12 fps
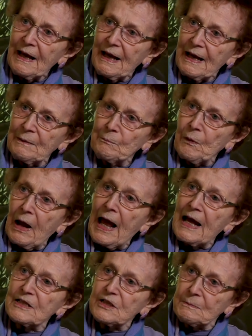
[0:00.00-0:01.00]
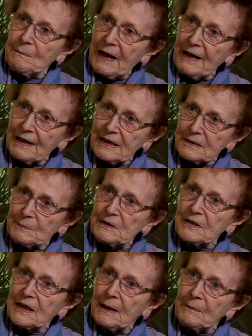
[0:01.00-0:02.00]
and asked my husband
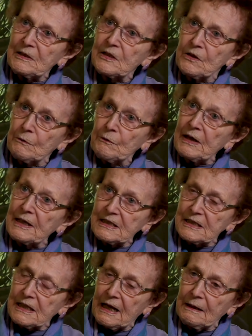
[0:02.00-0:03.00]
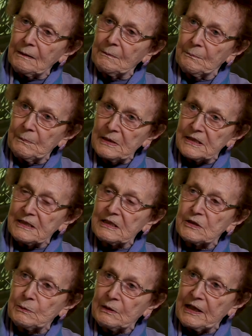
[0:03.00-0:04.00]
to come into the real estate
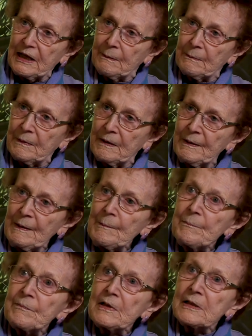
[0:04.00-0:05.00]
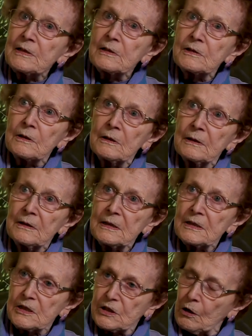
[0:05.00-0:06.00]
business with him.
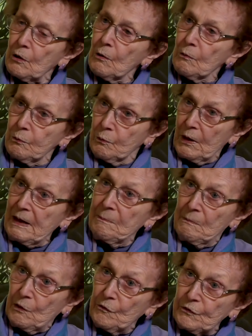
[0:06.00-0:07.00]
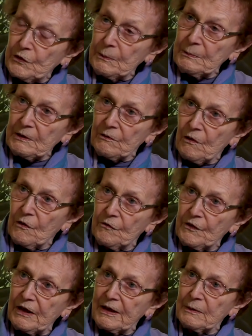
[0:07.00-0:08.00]
So we moved to
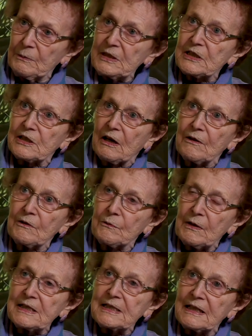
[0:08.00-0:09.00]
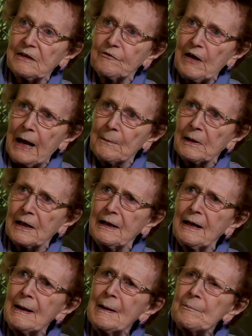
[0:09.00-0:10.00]
Monrovia, we started raising a
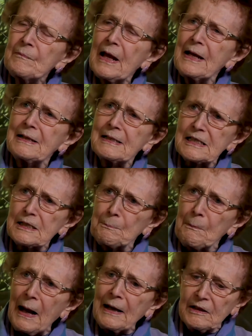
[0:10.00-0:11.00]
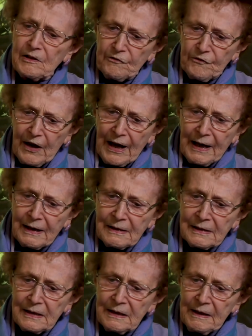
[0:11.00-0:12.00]
family, and despite the
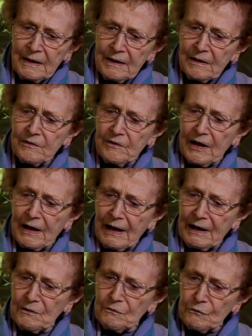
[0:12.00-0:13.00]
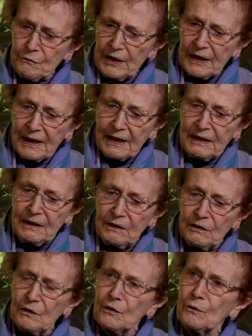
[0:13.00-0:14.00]
fact that I really
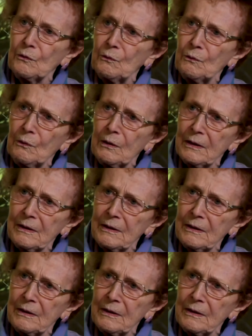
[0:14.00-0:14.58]
knew